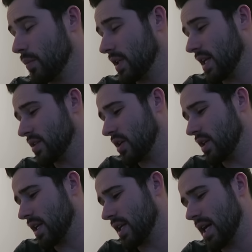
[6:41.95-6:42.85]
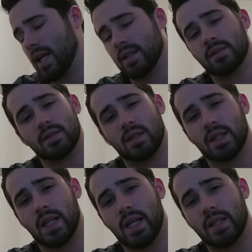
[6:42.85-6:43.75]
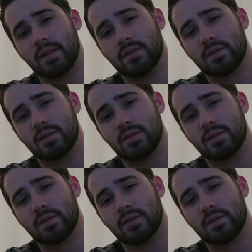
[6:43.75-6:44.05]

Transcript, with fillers: But that's all I got, okay?